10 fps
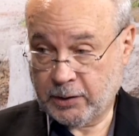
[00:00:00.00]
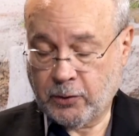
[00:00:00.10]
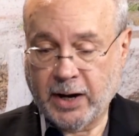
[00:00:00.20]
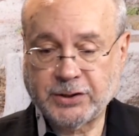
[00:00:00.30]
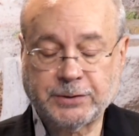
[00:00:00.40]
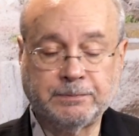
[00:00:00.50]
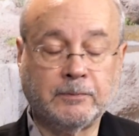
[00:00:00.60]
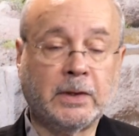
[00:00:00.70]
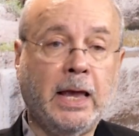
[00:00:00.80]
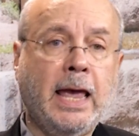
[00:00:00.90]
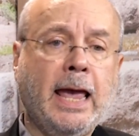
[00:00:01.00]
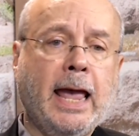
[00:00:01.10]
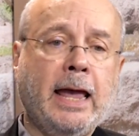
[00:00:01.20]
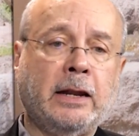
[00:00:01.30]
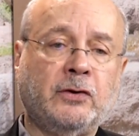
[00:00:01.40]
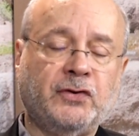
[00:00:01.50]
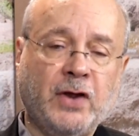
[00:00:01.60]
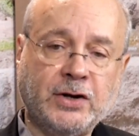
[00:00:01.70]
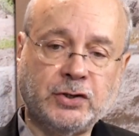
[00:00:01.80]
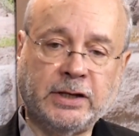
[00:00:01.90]
crash. And
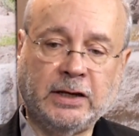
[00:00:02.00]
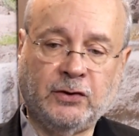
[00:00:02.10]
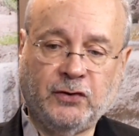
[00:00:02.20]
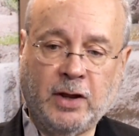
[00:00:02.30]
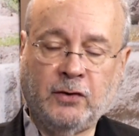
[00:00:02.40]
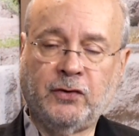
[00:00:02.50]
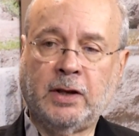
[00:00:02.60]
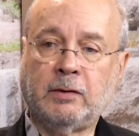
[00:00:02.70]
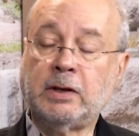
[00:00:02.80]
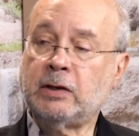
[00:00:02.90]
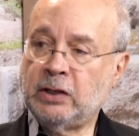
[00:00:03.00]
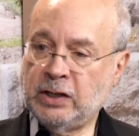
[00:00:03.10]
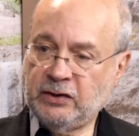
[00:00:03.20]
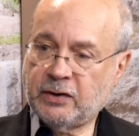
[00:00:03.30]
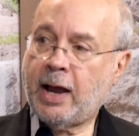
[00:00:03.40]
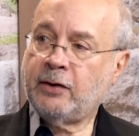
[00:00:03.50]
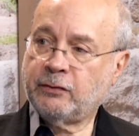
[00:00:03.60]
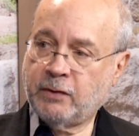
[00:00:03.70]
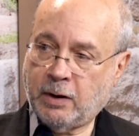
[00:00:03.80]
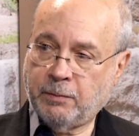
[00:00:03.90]
essentially it says that in these kinds
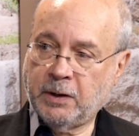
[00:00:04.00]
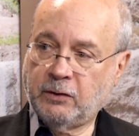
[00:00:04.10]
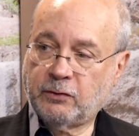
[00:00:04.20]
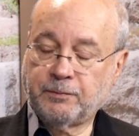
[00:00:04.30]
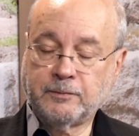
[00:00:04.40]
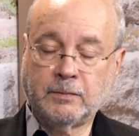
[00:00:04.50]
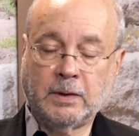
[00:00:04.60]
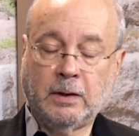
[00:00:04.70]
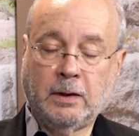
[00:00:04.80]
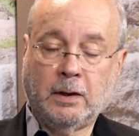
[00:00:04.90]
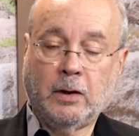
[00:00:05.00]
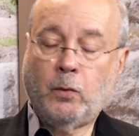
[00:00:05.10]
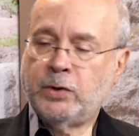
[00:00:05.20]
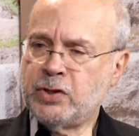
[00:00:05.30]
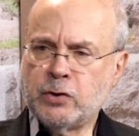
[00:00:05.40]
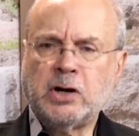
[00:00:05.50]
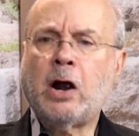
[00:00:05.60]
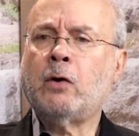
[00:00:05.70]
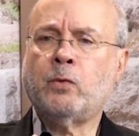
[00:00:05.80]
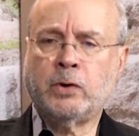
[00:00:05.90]
of companies, where
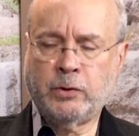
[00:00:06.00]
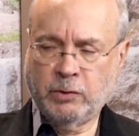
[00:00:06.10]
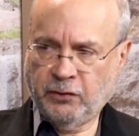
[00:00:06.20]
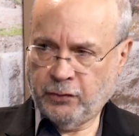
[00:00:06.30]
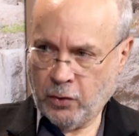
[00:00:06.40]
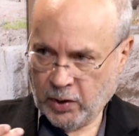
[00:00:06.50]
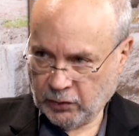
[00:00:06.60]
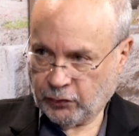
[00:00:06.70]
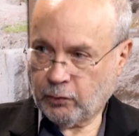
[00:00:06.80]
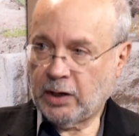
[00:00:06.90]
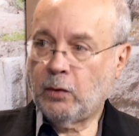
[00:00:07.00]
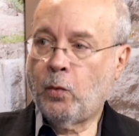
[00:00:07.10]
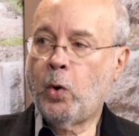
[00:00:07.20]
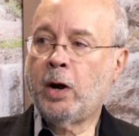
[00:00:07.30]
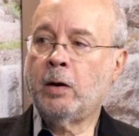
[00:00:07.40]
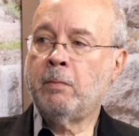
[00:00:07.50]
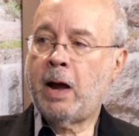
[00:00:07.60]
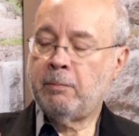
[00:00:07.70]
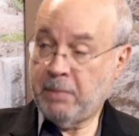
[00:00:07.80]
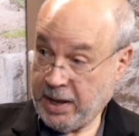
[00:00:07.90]
there is no history, where
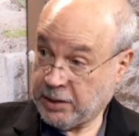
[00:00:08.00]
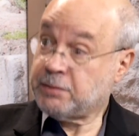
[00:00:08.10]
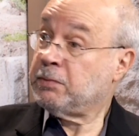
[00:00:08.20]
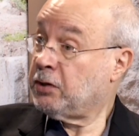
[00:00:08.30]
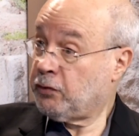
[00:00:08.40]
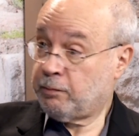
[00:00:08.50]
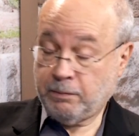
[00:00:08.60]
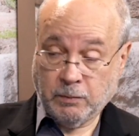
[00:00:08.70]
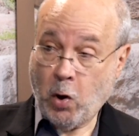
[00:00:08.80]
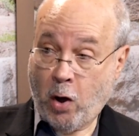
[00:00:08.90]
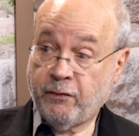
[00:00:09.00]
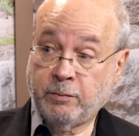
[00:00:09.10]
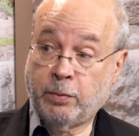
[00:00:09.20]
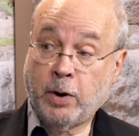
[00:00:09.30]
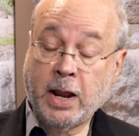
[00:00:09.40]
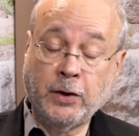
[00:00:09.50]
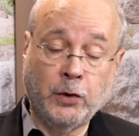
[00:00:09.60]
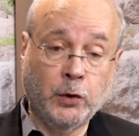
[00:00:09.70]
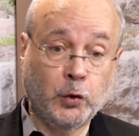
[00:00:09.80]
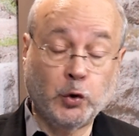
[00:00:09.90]
management is often brand
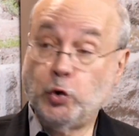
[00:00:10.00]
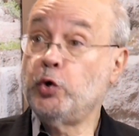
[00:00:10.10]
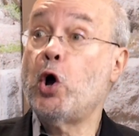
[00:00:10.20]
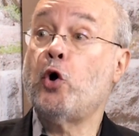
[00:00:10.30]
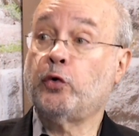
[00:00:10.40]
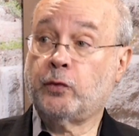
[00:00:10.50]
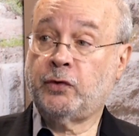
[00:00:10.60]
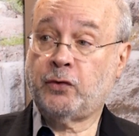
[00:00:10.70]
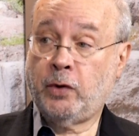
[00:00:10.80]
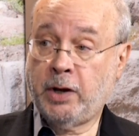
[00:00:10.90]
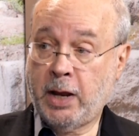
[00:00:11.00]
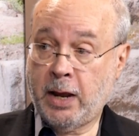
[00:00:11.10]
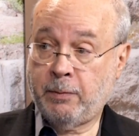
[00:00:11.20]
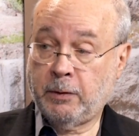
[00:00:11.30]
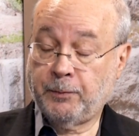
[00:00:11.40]
new and who knows what's going to happen,